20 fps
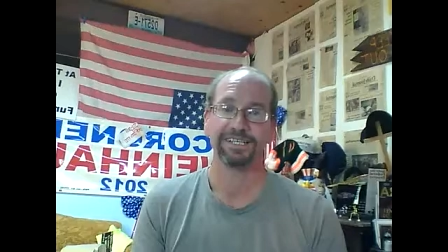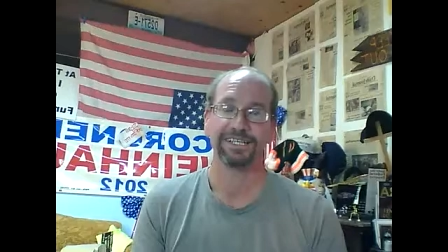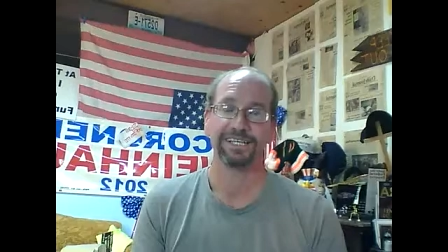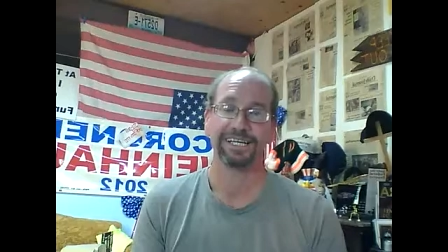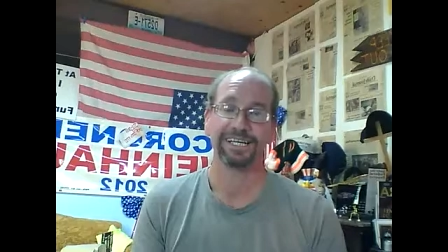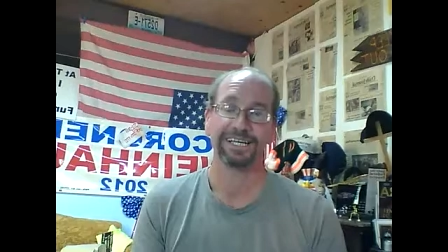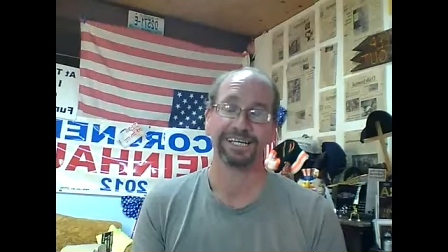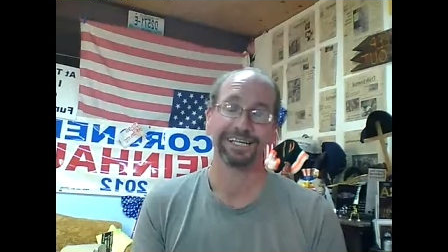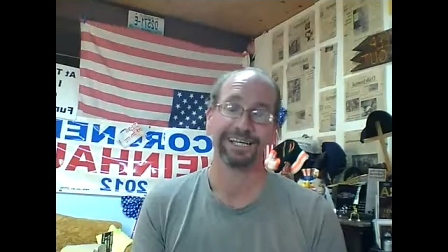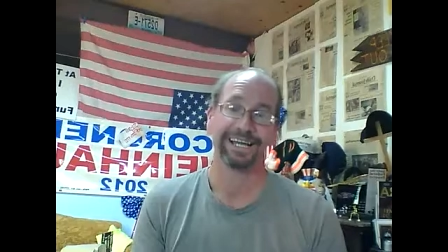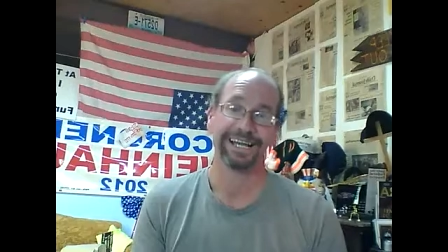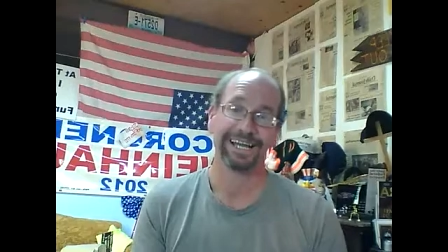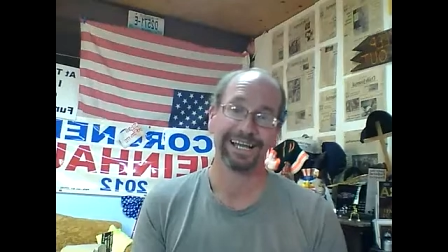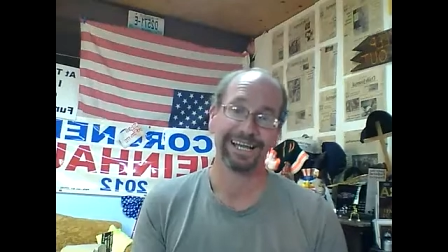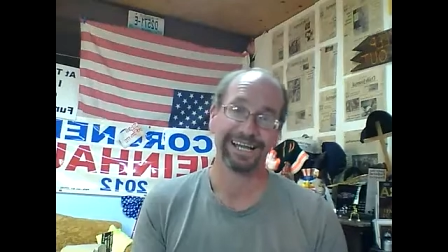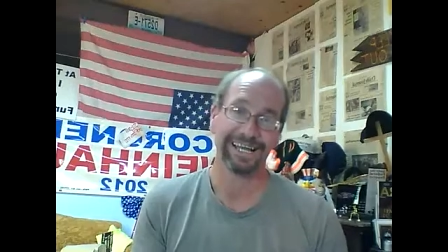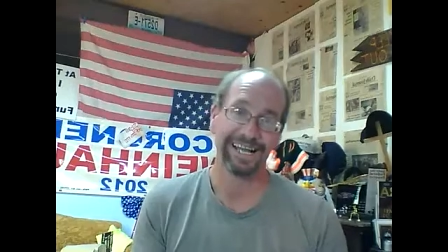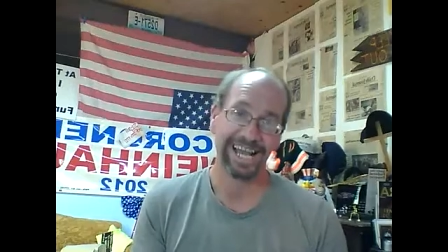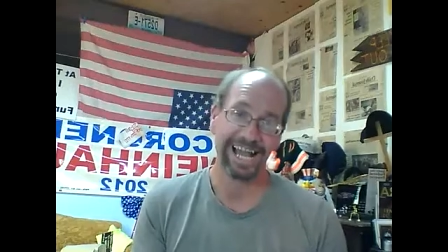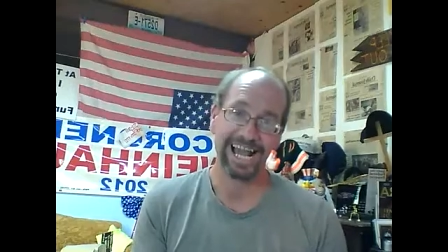And
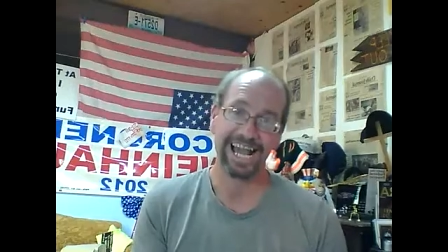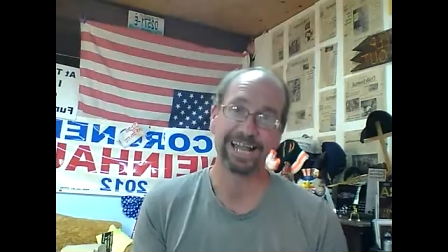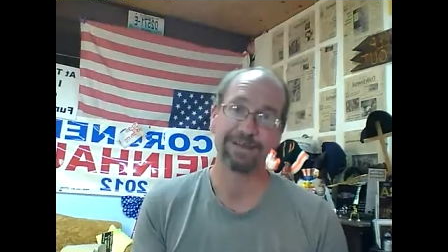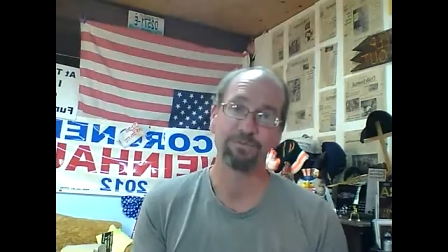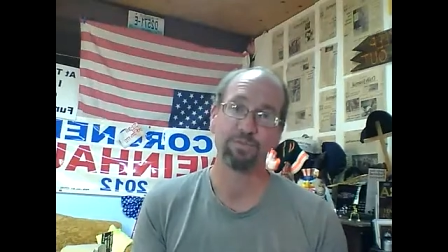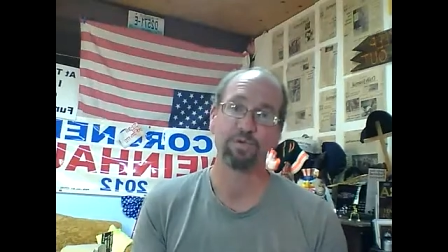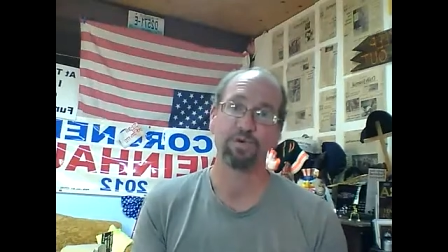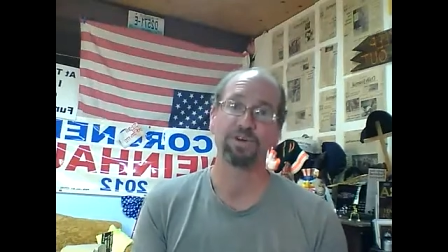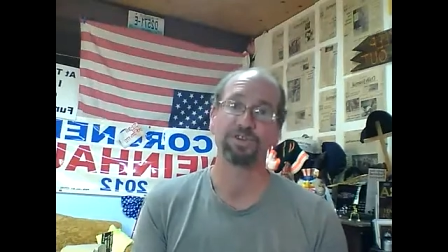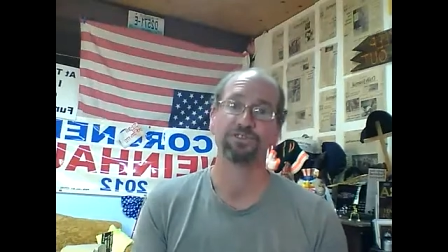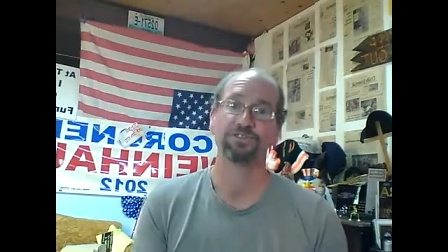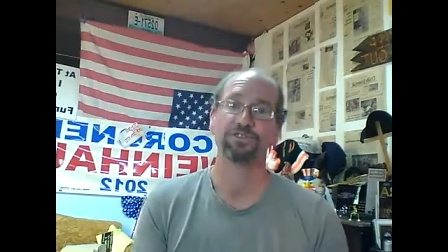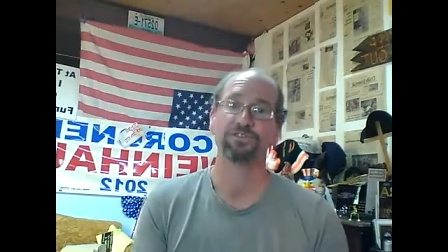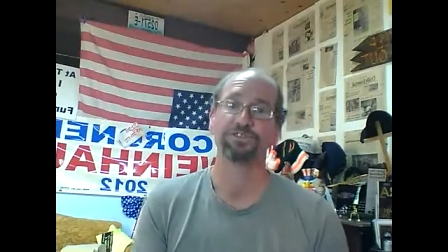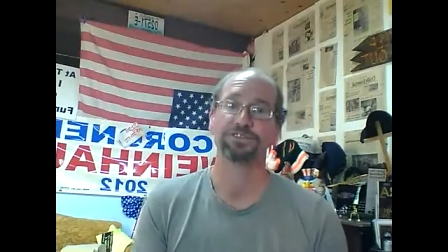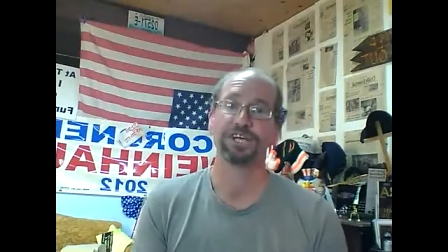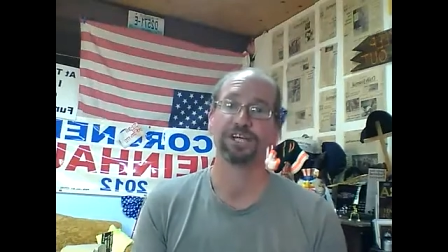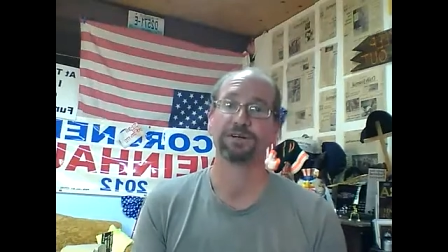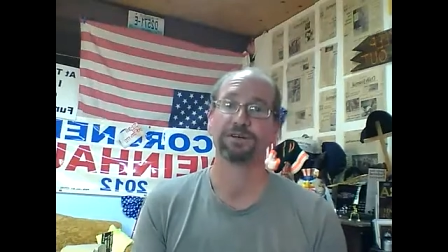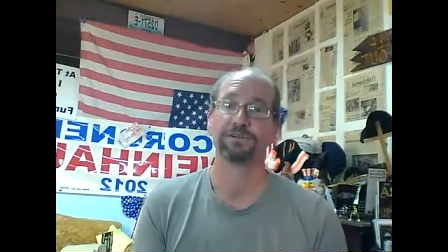I am one to
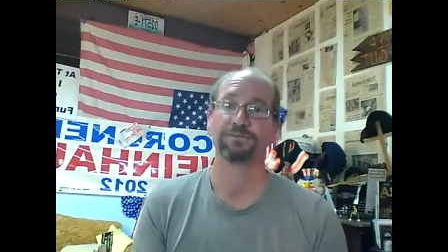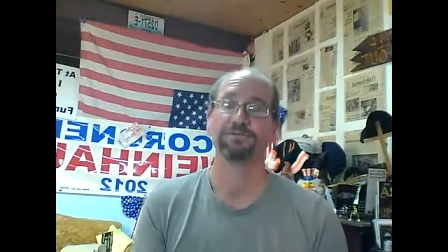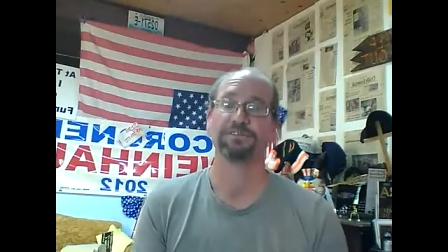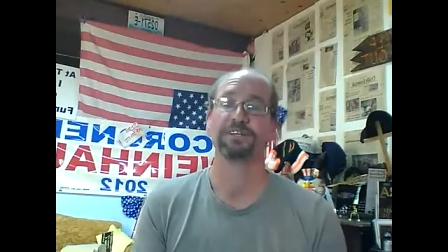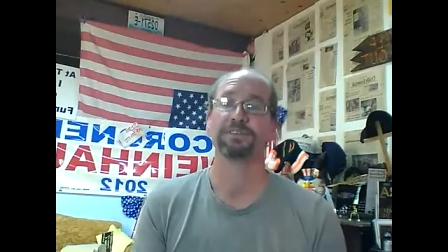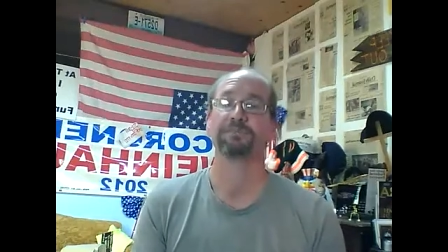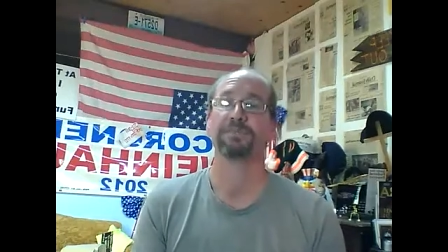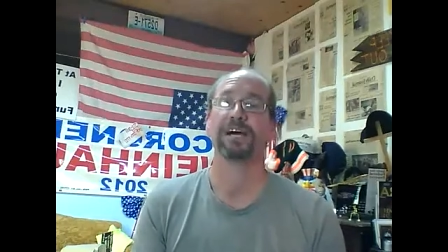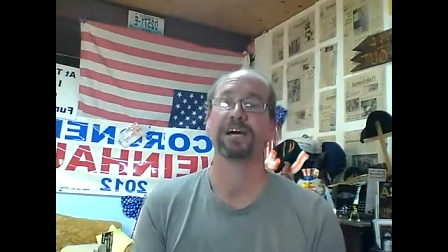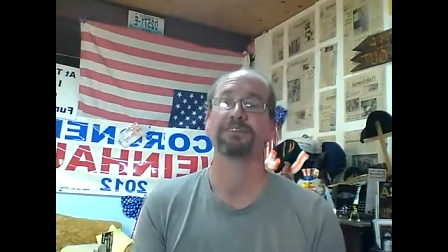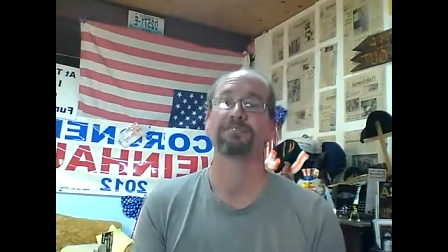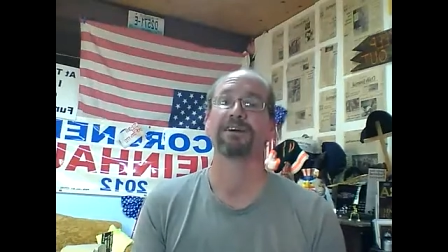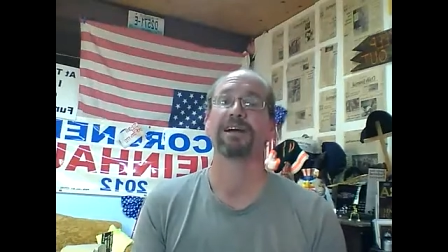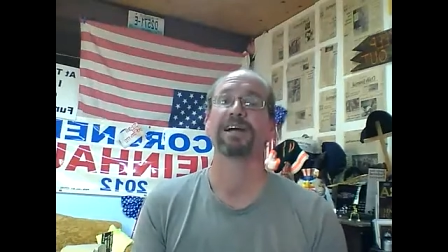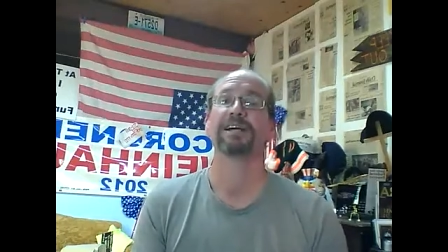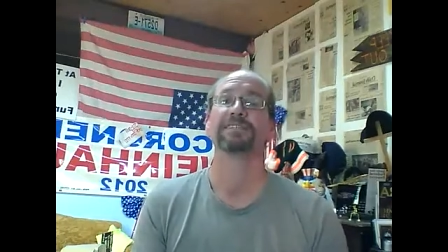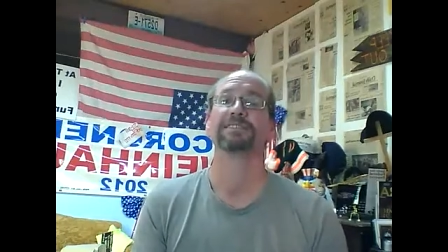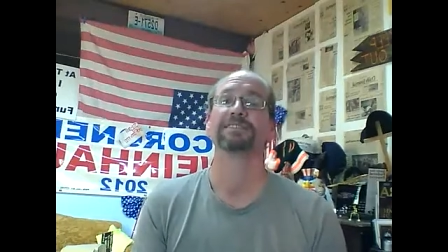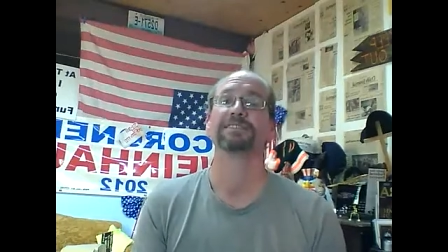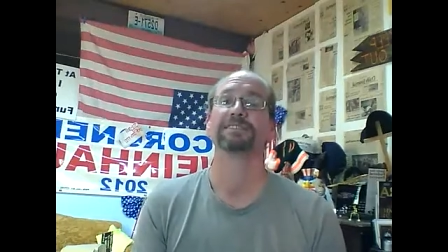dare defend my
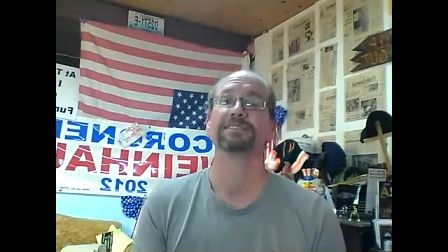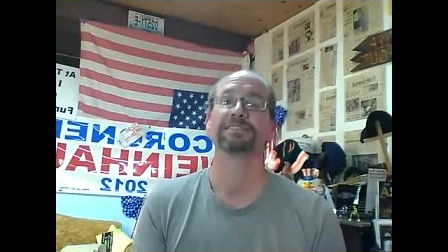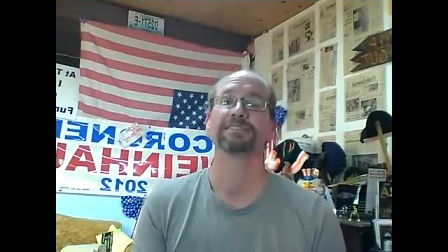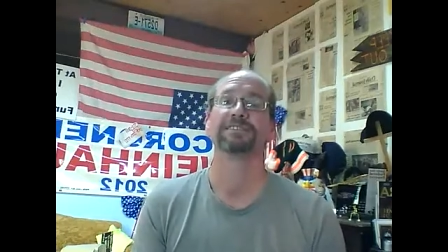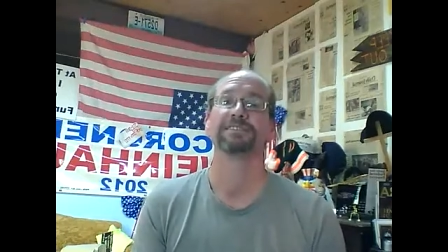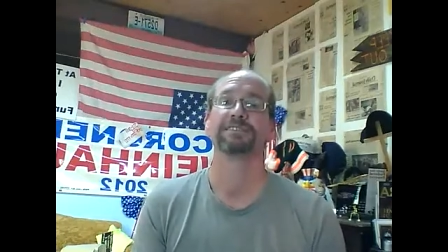rights.